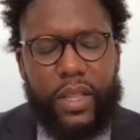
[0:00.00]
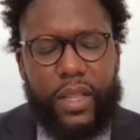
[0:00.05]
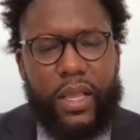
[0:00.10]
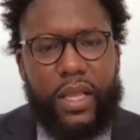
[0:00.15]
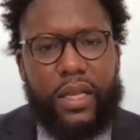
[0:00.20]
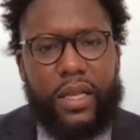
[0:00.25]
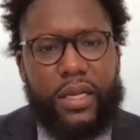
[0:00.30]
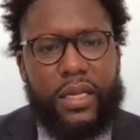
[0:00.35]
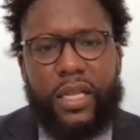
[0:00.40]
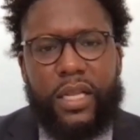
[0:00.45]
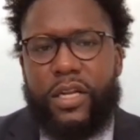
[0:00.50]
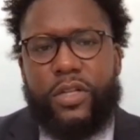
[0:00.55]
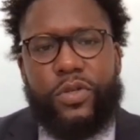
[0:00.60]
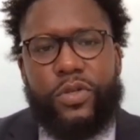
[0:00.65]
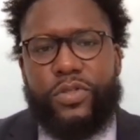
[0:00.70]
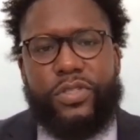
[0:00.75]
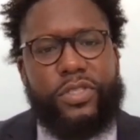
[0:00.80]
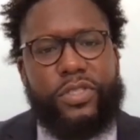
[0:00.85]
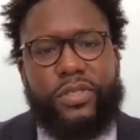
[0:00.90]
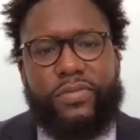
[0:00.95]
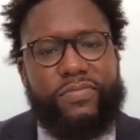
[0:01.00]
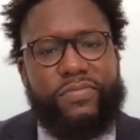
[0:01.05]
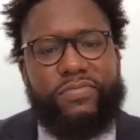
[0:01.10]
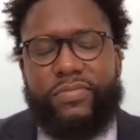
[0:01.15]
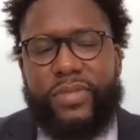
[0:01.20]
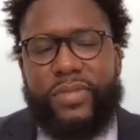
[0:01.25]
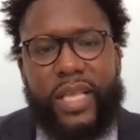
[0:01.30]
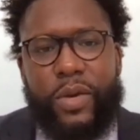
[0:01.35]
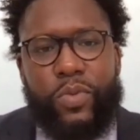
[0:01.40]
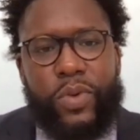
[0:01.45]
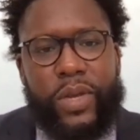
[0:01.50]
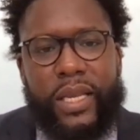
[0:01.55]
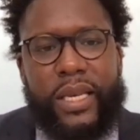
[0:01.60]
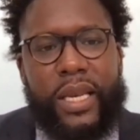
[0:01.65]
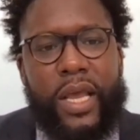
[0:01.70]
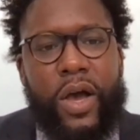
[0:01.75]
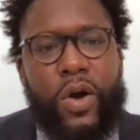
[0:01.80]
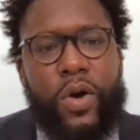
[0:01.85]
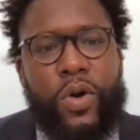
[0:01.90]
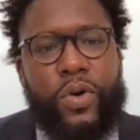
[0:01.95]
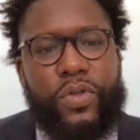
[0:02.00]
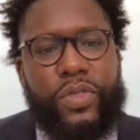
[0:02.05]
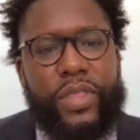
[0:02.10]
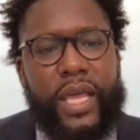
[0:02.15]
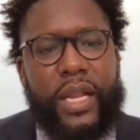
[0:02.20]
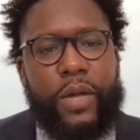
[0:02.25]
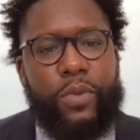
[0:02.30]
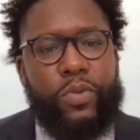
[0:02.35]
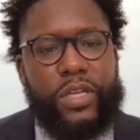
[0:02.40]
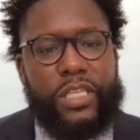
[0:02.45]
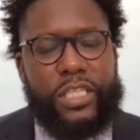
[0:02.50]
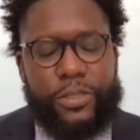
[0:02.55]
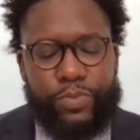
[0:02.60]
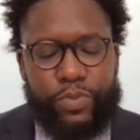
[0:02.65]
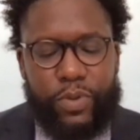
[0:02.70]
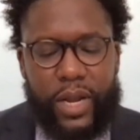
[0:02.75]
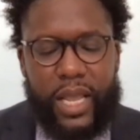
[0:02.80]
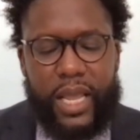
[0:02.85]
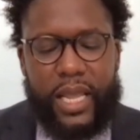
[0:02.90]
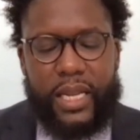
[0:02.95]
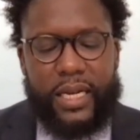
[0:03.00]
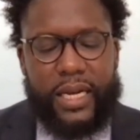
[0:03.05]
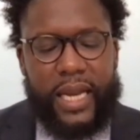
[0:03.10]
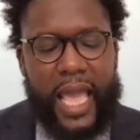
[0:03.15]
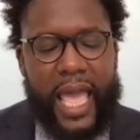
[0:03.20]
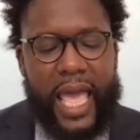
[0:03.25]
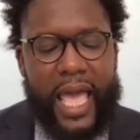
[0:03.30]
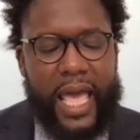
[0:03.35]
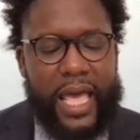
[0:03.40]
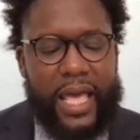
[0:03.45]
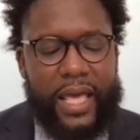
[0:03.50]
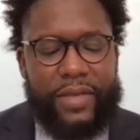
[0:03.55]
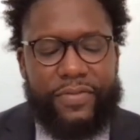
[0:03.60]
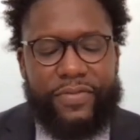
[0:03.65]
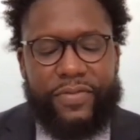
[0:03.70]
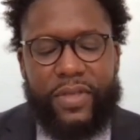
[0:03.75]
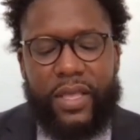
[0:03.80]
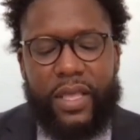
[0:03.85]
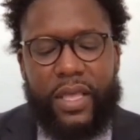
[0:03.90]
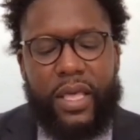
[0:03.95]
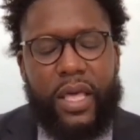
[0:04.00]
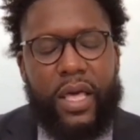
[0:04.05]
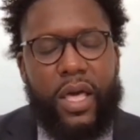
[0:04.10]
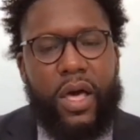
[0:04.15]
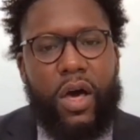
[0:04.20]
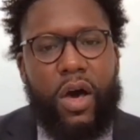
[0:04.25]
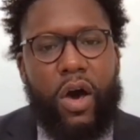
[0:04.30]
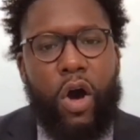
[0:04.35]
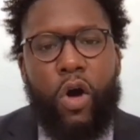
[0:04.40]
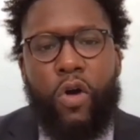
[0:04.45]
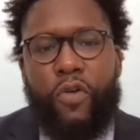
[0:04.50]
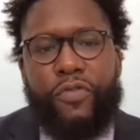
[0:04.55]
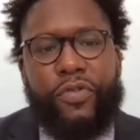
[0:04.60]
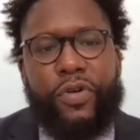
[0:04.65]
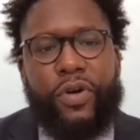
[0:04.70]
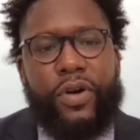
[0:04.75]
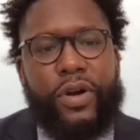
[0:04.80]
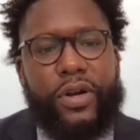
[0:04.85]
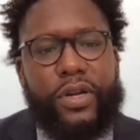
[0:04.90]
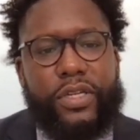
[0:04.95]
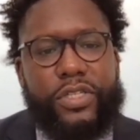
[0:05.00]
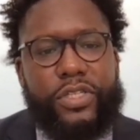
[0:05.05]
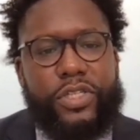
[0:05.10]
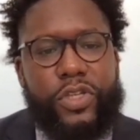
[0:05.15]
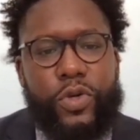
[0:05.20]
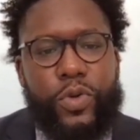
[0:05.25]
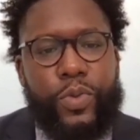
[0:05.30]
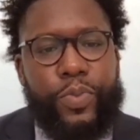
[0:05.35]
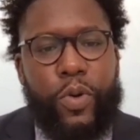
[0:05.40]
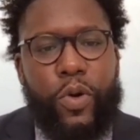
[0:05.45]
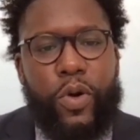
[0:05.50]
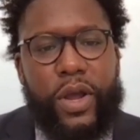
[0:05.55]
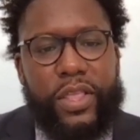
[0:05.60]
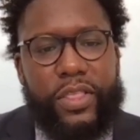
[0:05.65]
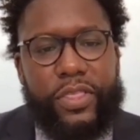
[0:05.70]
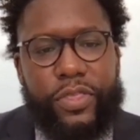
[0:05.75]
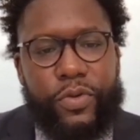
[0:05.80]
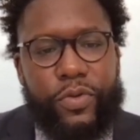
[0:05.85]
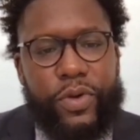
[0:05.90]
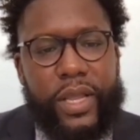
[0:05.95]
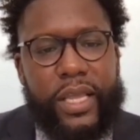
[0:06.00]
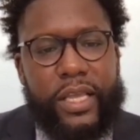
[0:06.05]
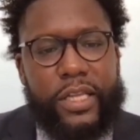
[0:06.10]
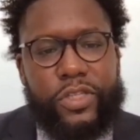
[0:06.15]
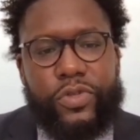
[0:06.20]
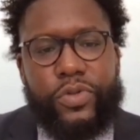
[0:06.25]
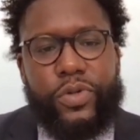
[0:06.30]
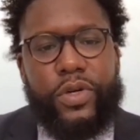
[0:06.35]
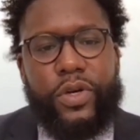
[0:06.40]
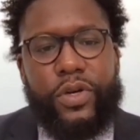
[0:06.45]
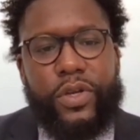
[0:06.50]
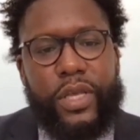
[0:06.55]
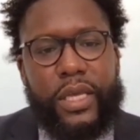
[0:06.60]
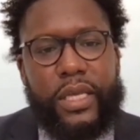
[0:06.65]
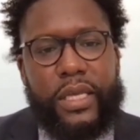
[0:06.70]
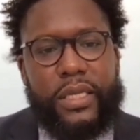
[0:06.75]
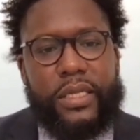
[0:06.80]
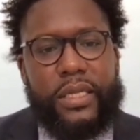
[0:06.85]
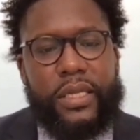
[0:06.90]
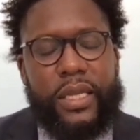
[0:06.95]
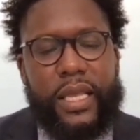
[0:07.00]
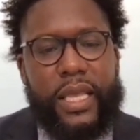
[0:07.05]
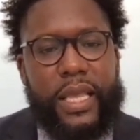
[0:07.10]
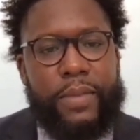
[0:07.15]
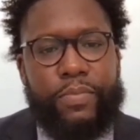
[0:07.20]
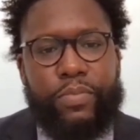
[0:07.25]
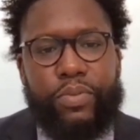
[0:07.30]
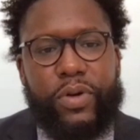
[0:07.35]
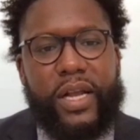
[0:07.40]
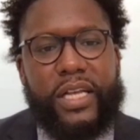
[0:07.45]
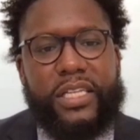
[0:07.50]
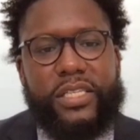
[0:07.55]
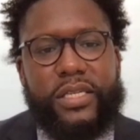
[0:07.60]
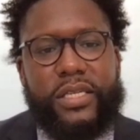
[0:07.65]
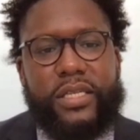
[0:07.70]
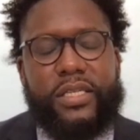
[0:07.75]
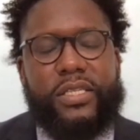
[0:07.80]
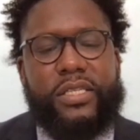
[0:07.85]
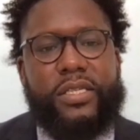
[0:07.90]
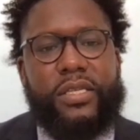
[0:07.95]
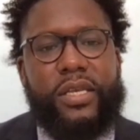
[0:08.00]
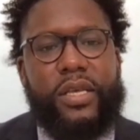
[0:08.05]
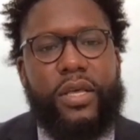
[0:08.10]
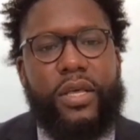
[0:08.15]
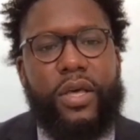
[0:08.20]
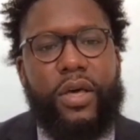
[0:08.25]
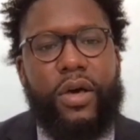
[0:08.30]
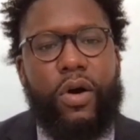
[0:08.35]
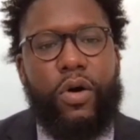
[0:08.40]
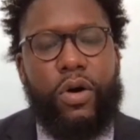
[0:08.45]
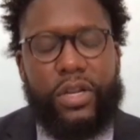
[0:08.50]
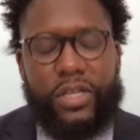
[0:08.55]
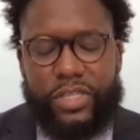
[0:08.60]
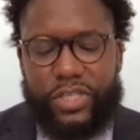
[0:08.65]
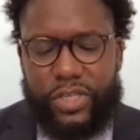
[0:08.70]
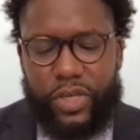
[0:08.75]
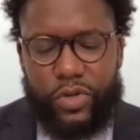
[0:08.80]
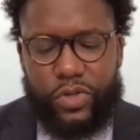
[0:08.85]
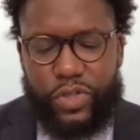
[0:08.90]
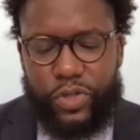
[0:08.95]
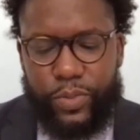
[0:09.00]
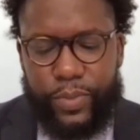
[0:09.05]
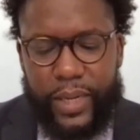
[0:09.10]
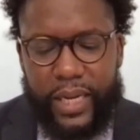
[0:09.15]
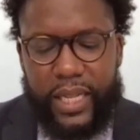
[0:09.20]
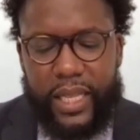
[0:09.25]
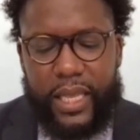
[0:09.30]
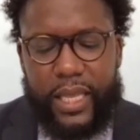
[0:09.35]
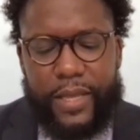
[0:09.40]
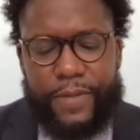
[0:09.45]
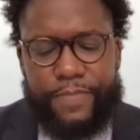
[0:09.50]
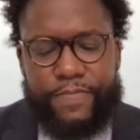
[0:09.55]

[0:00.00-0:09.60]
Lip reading: Little did we know that it would spread and have over 2.3 trillion impressions on social media.